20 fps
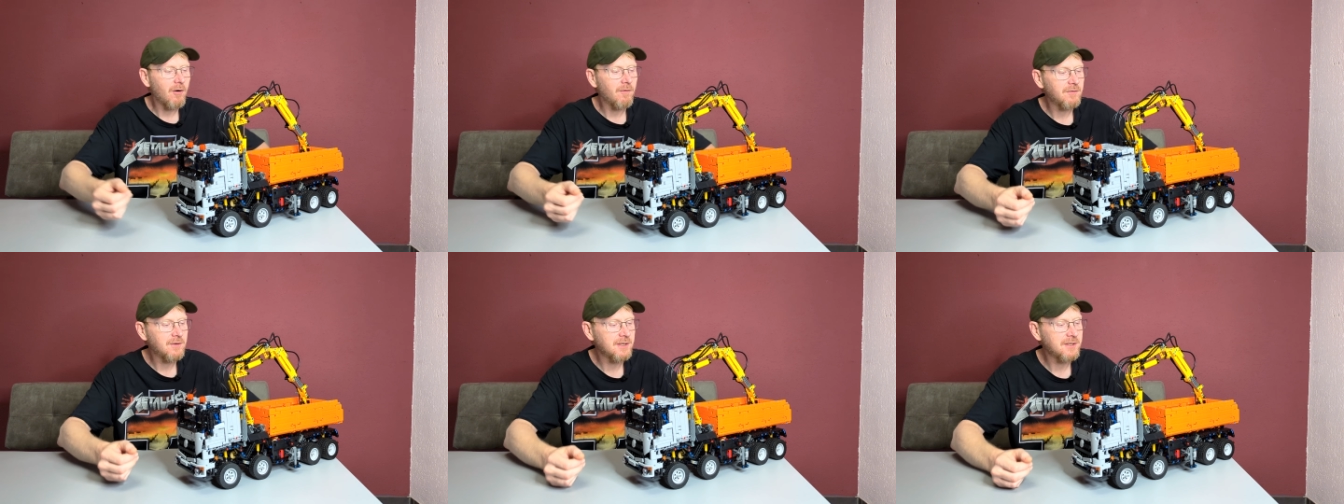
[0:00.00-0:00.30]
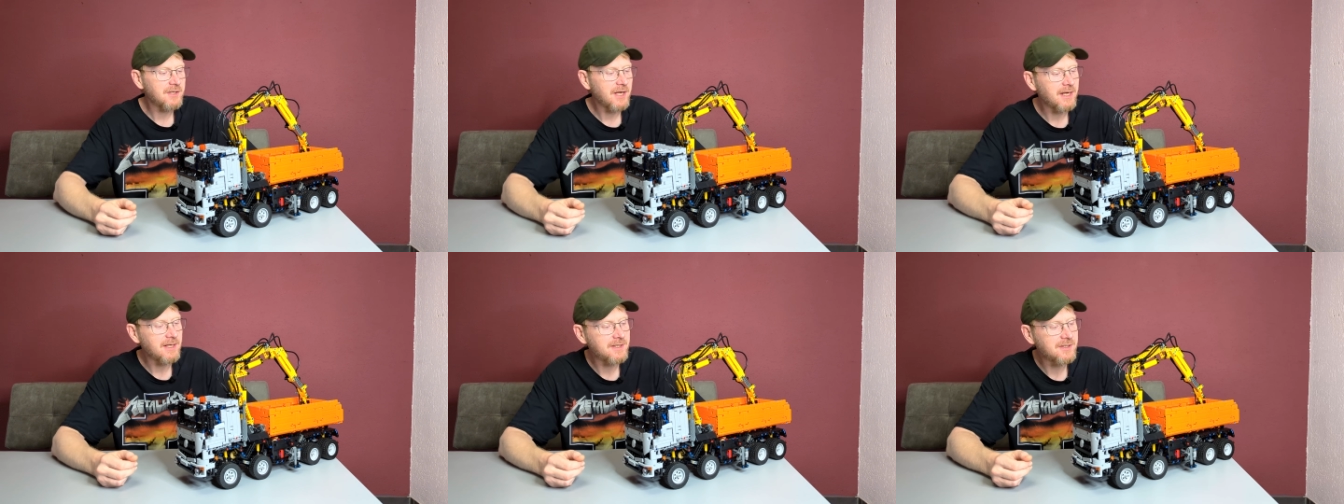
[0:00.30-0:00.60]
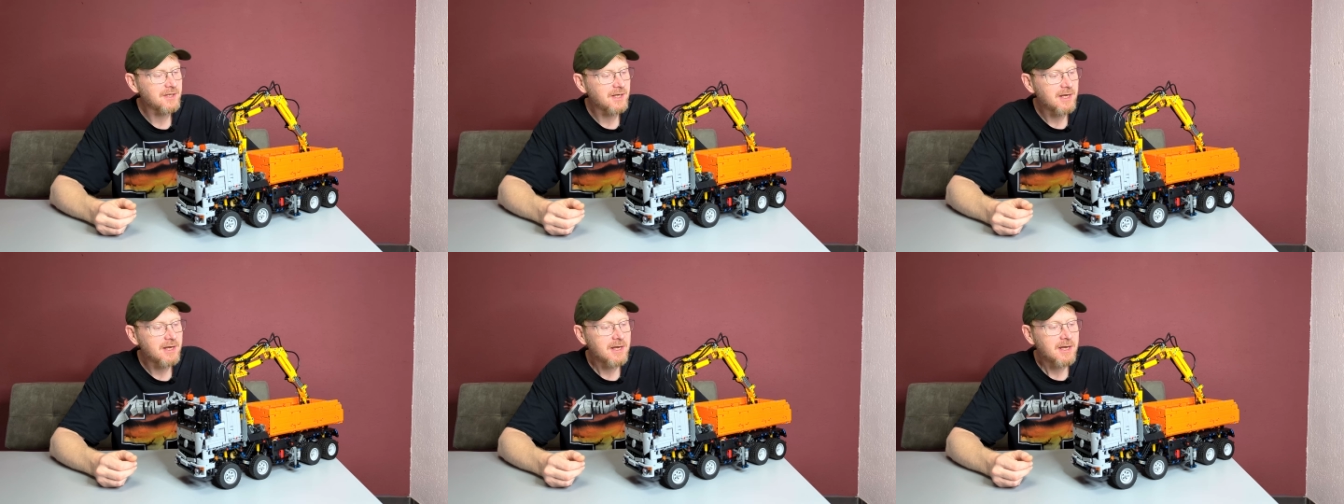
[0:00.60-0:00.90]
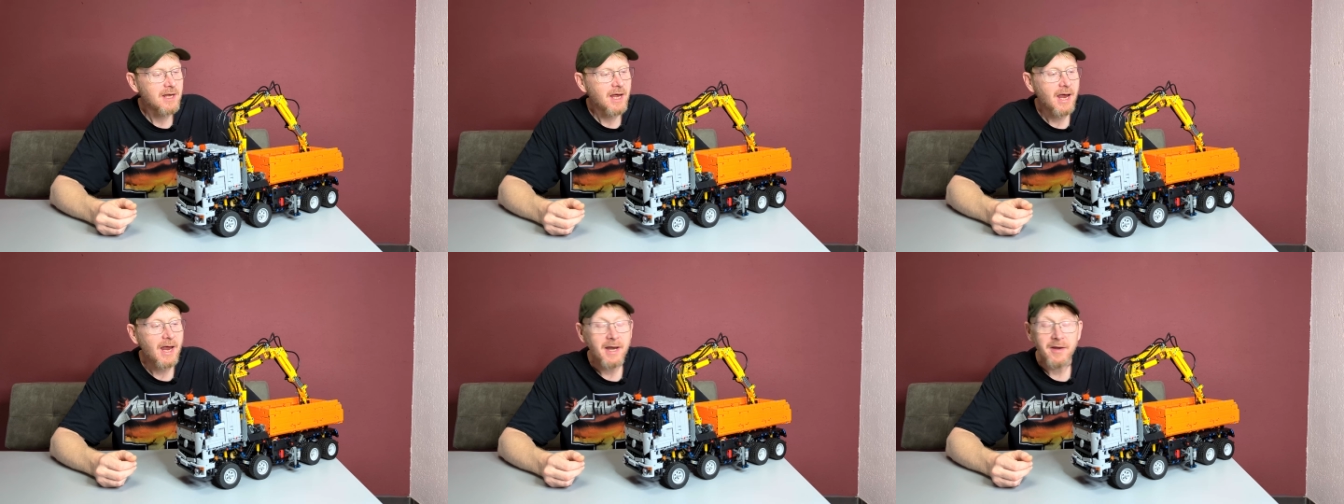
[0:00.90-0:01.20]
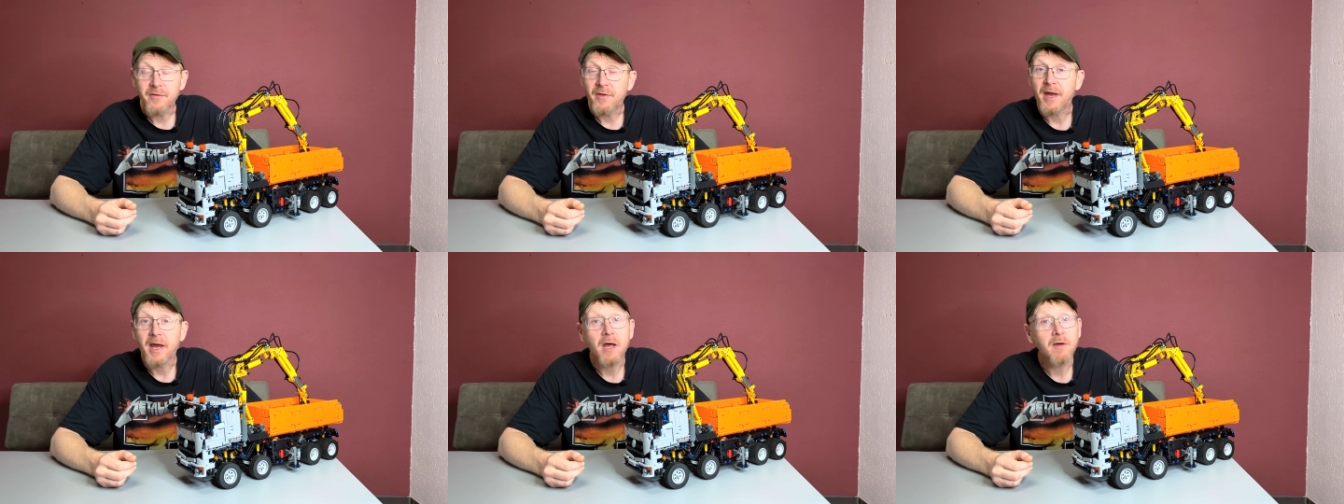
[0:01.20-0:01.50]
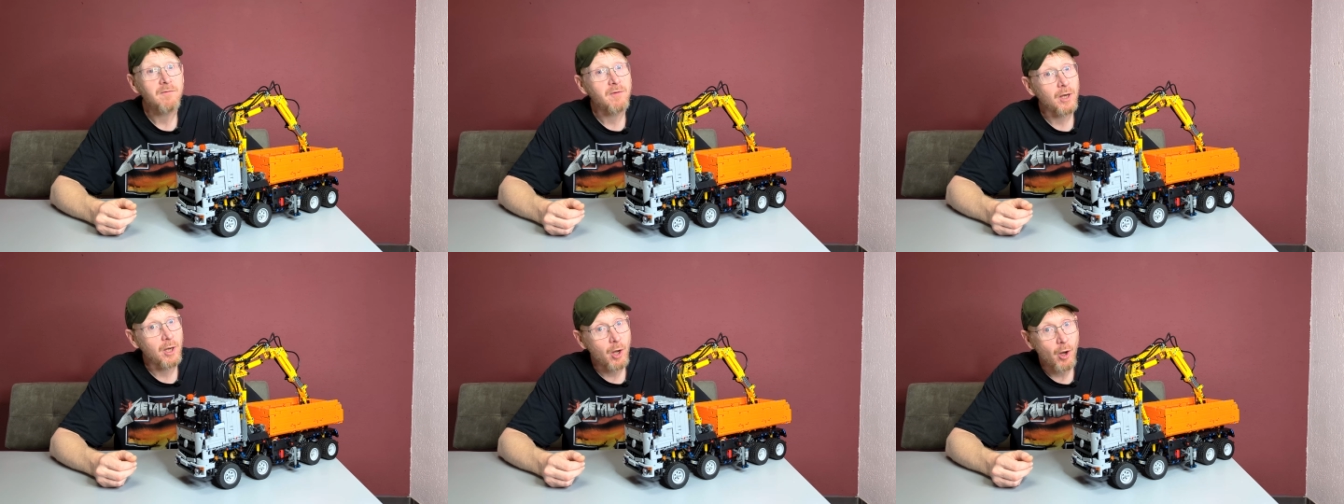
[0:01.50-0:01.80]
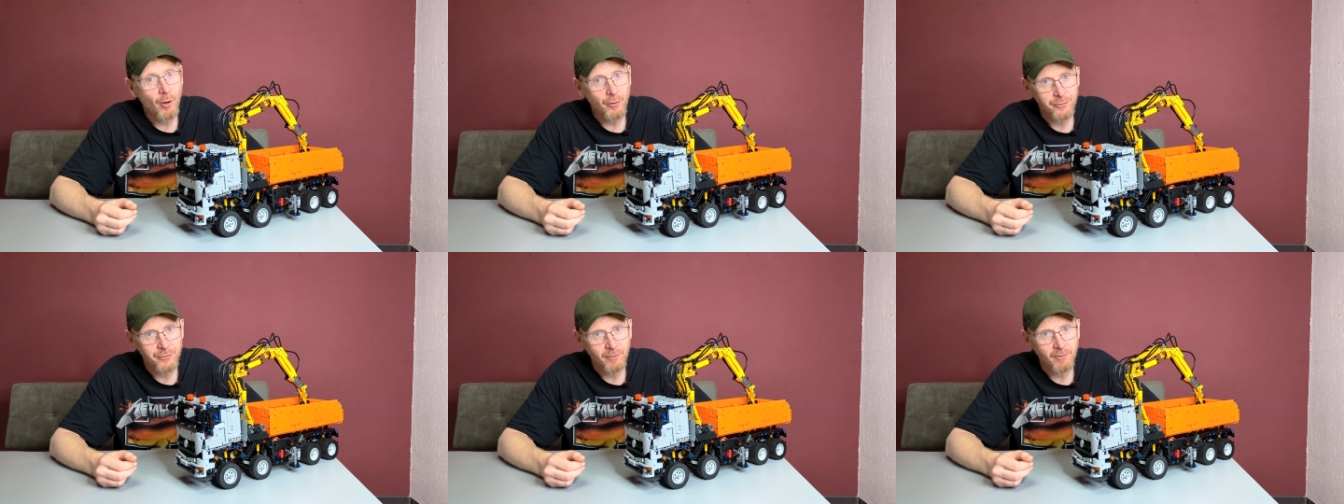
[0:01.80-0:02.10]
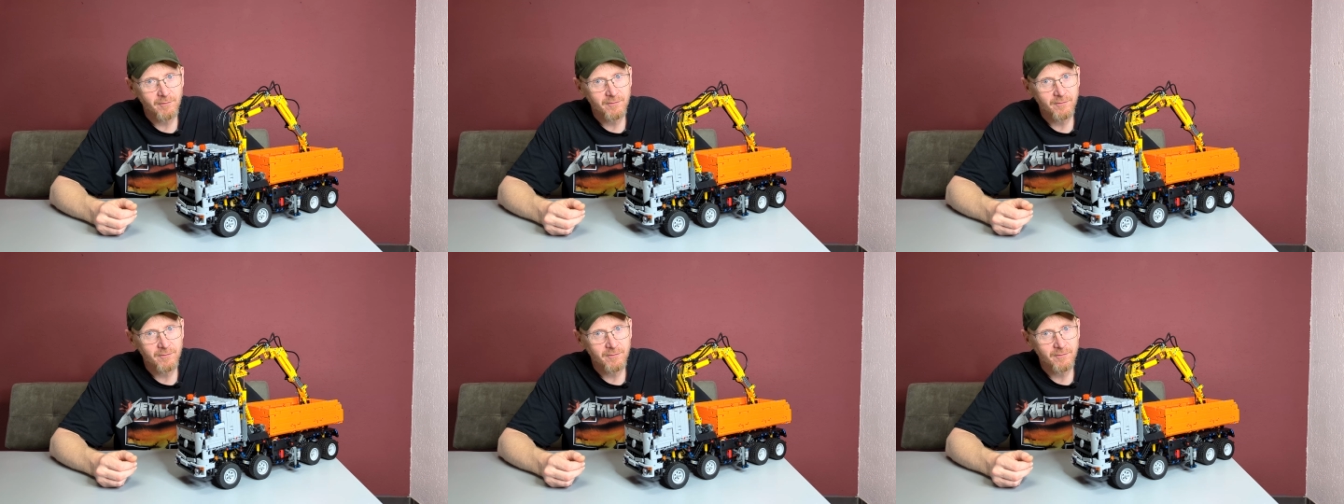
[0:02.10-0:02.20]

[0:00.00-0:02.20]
of the sets. And they have a lot